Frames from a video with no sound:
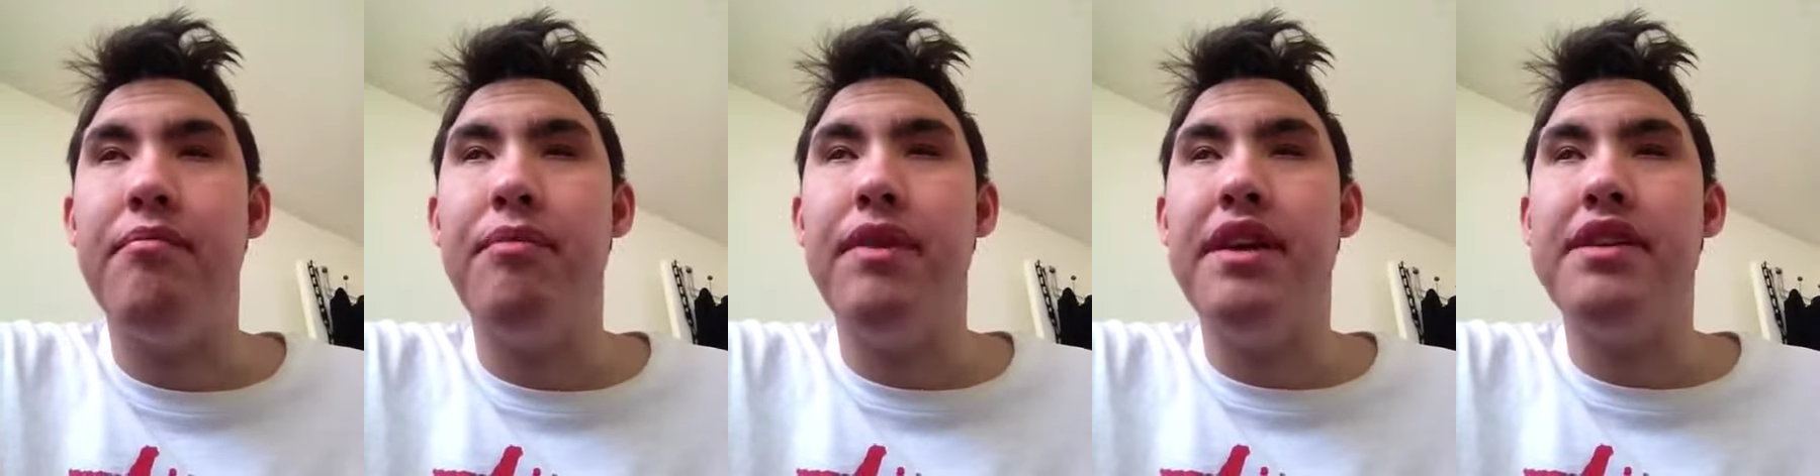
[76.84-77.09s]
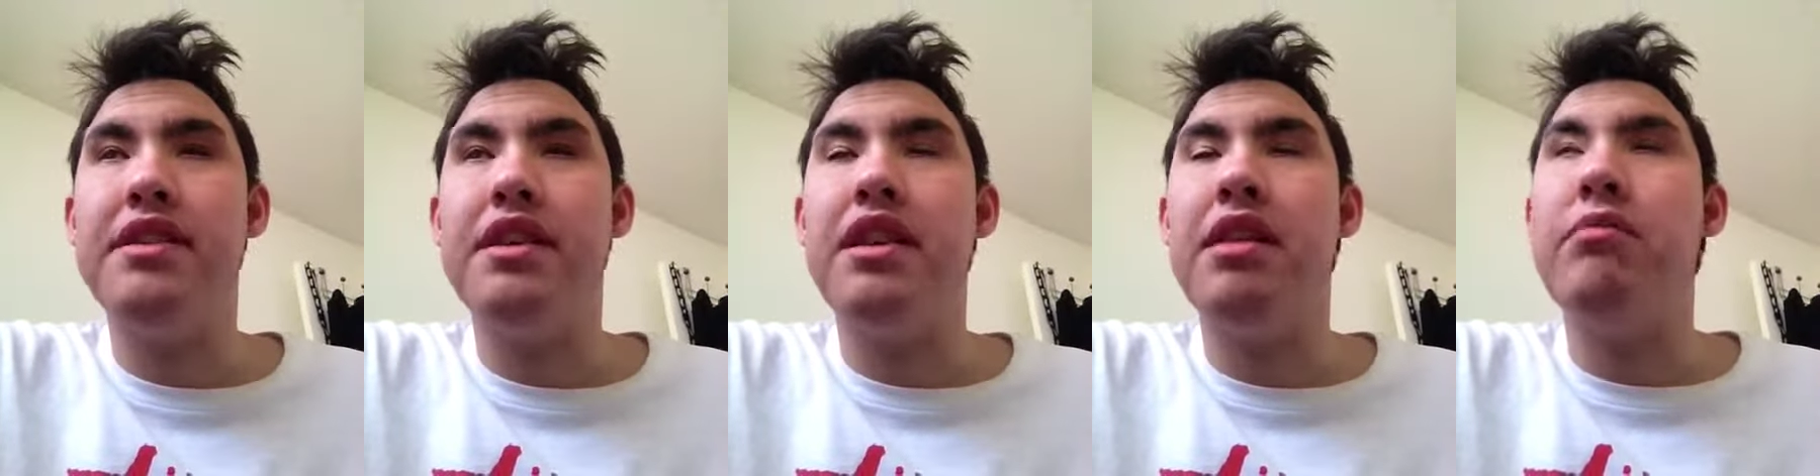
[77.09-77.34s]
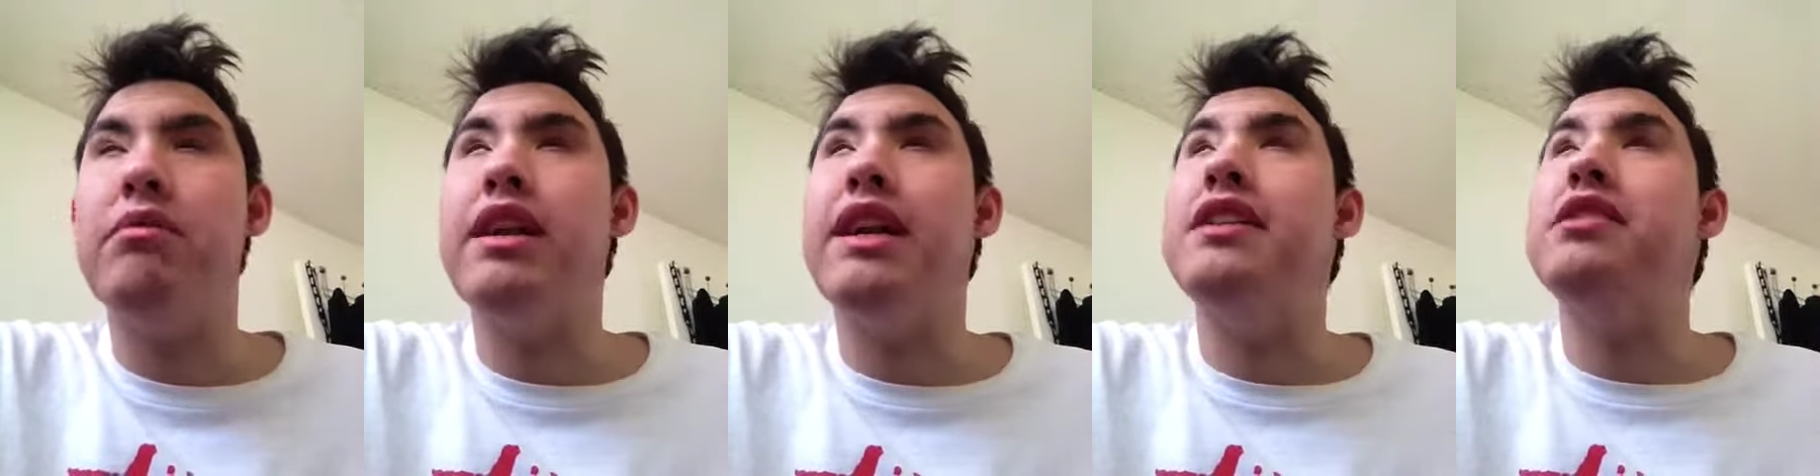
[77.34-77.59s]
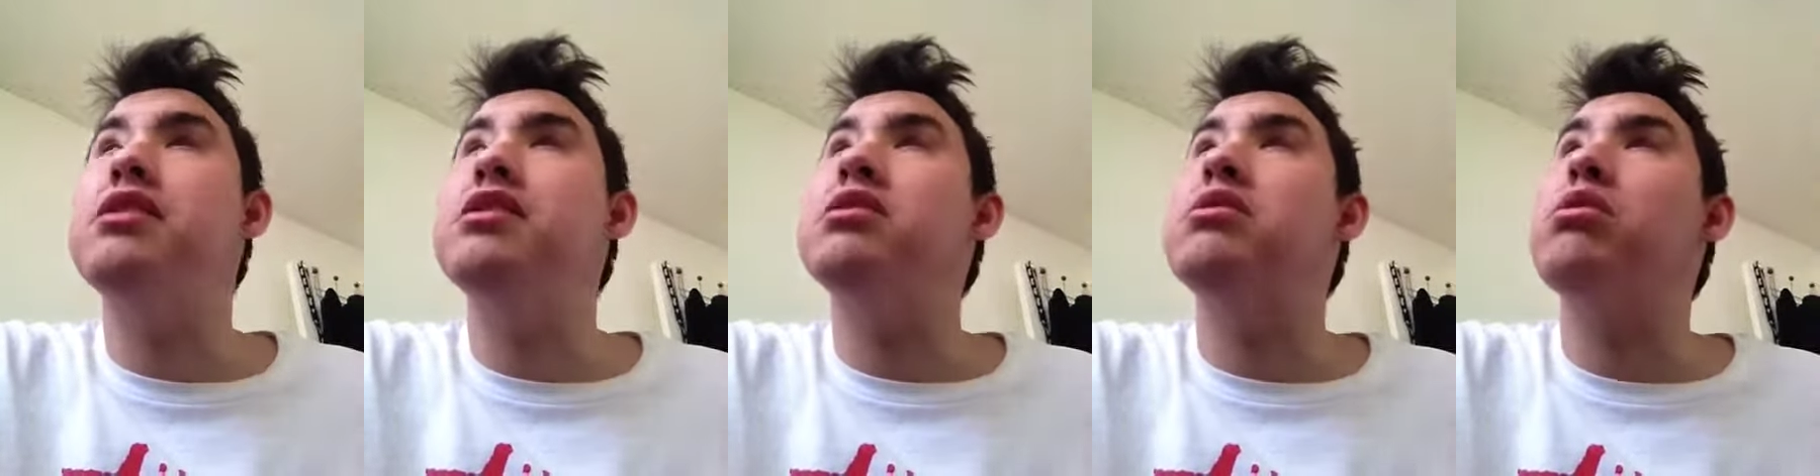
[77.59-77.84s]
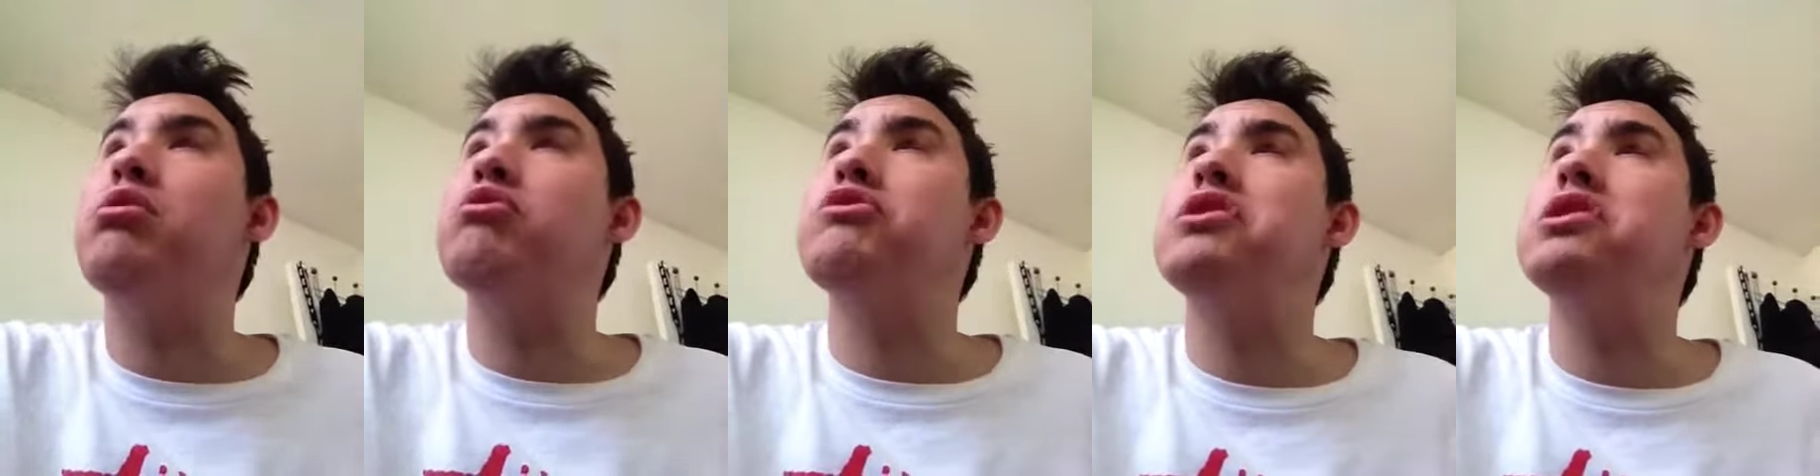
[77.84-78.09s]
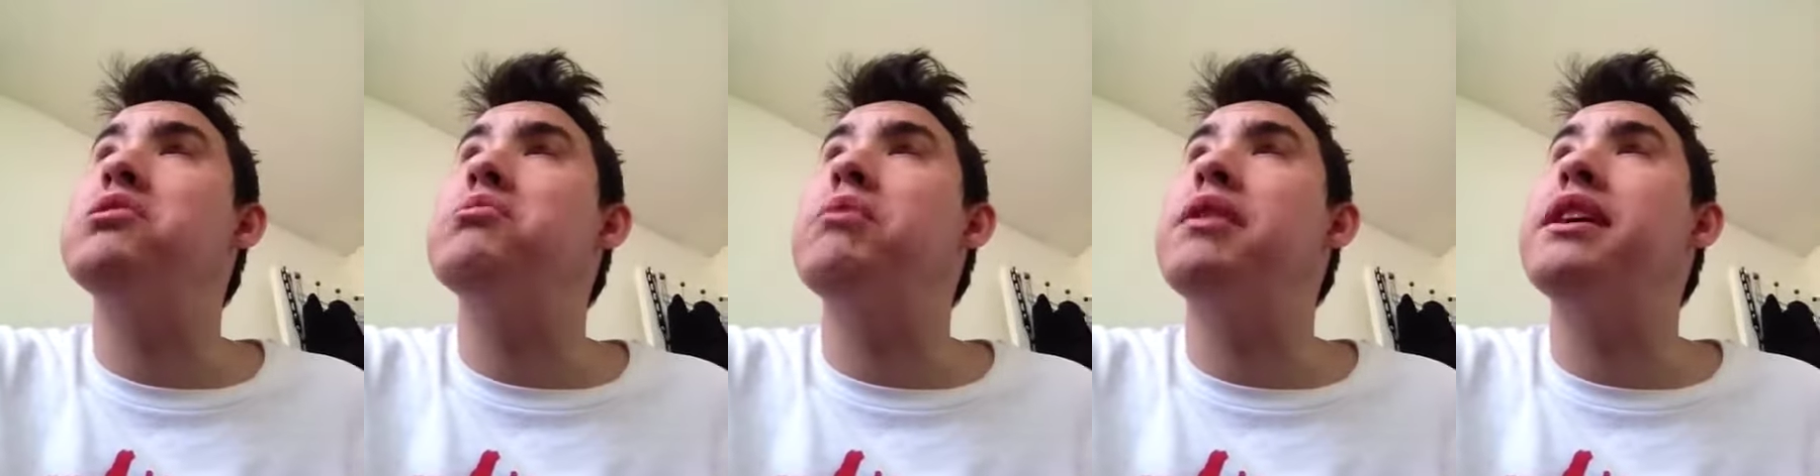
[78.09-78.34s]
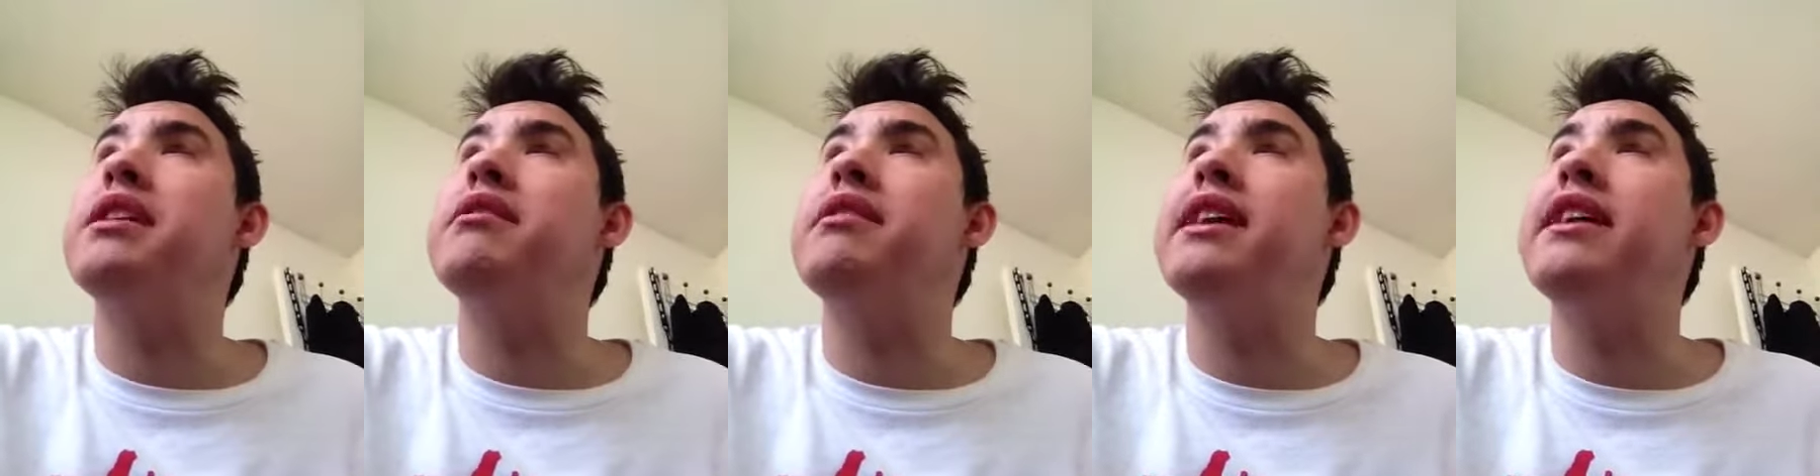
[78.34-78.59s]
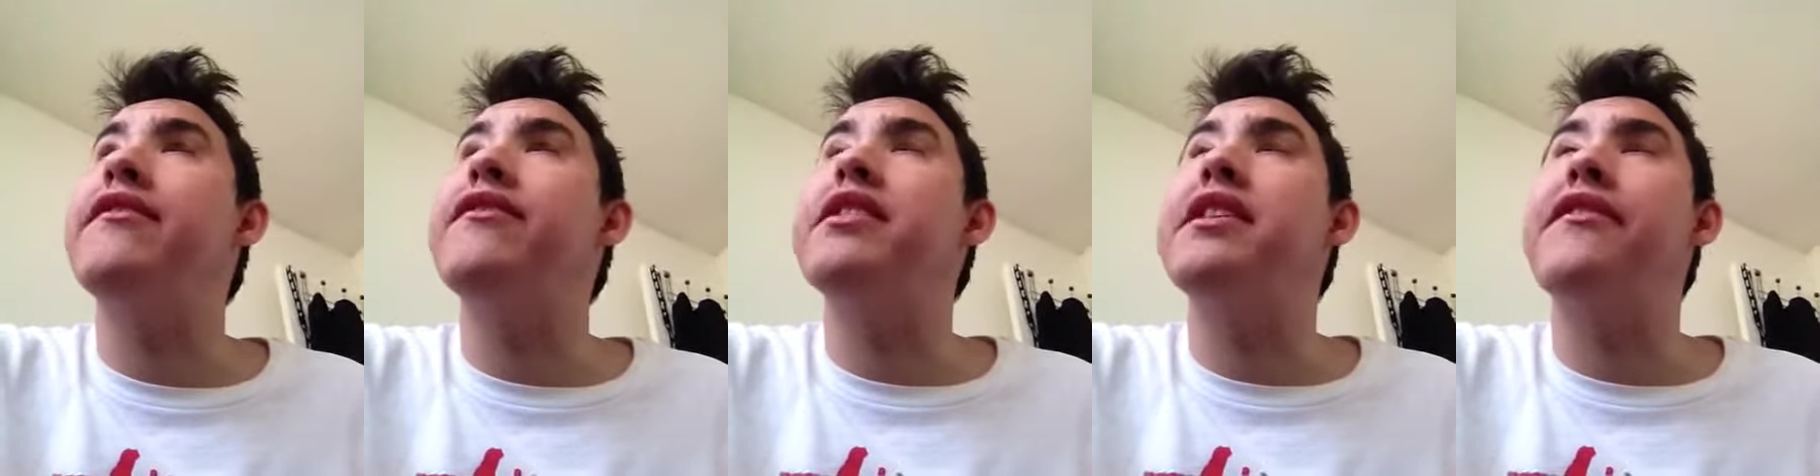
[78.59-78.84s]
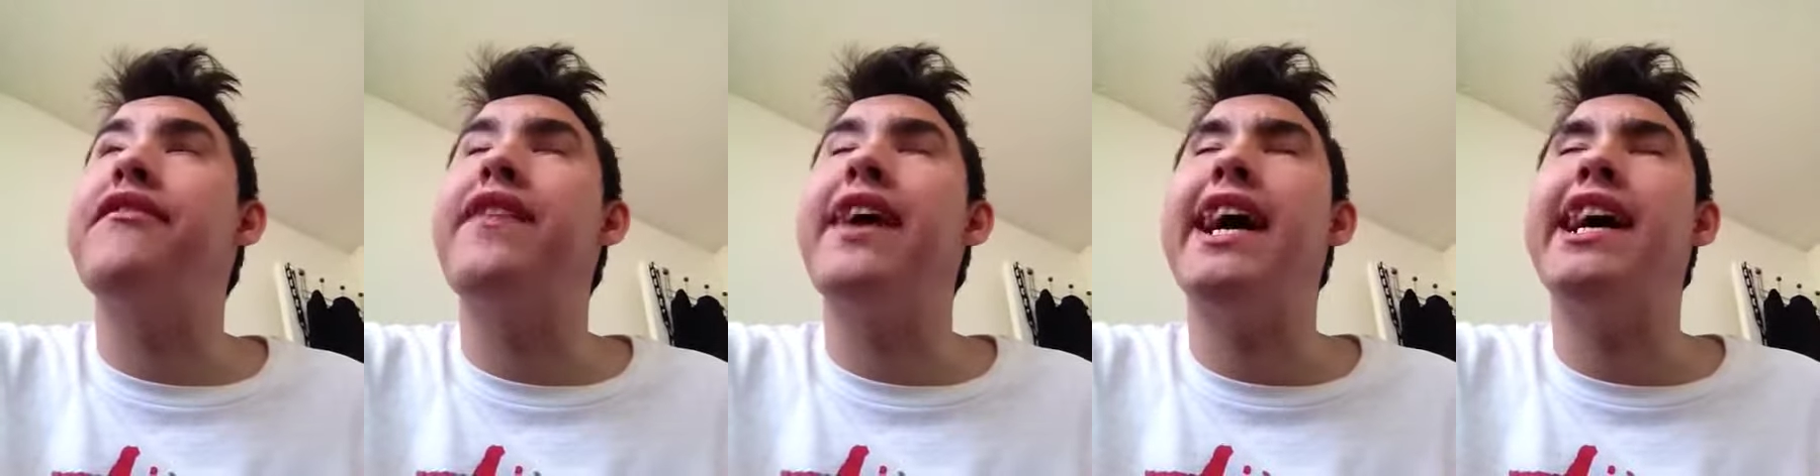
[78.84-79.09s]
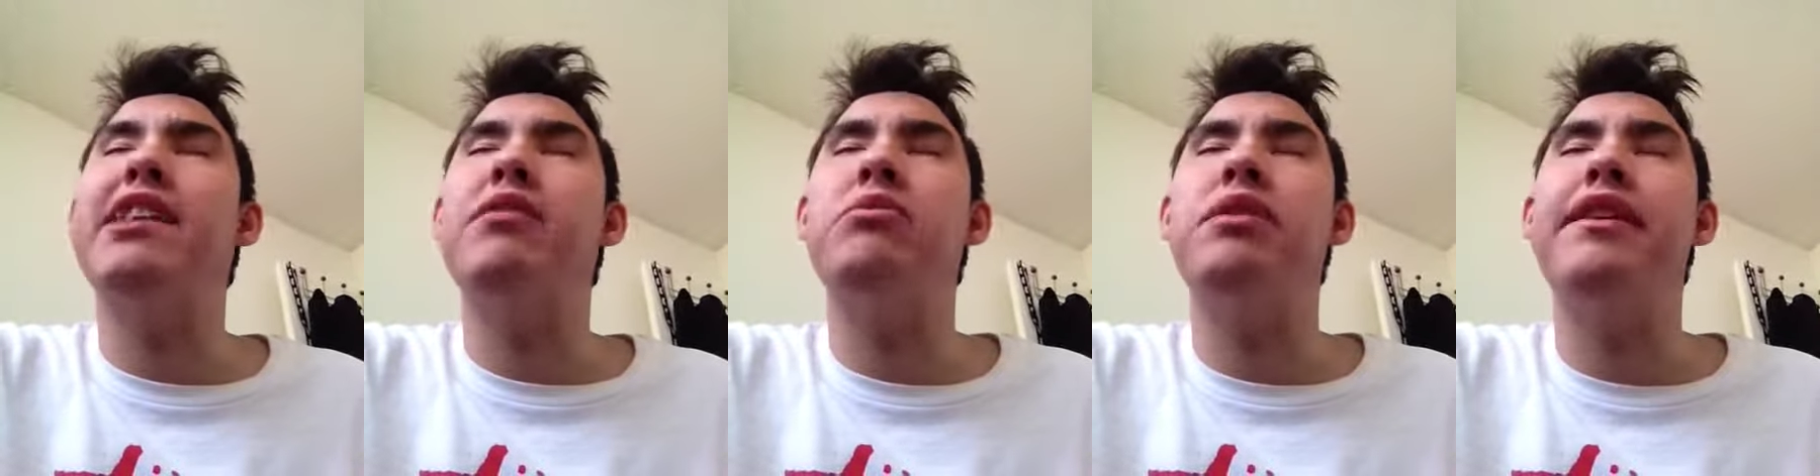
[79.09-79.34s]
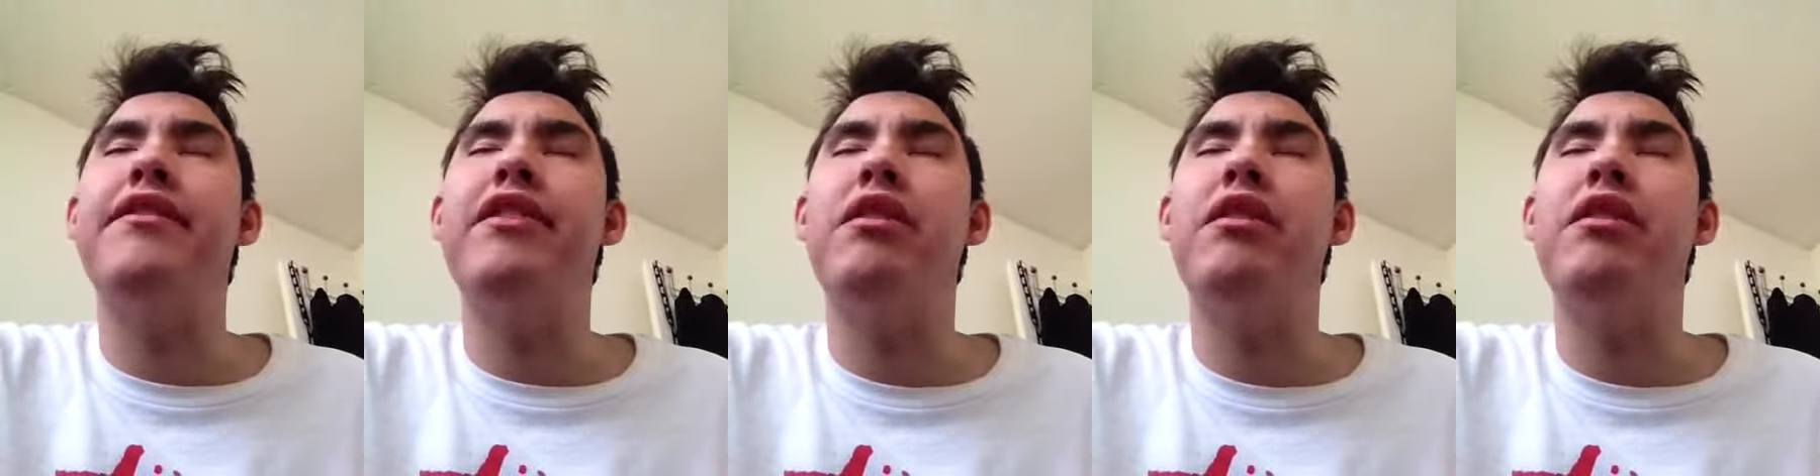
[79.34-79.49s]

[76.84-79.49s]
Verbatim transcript: basically what I just told you is what you get from the factory.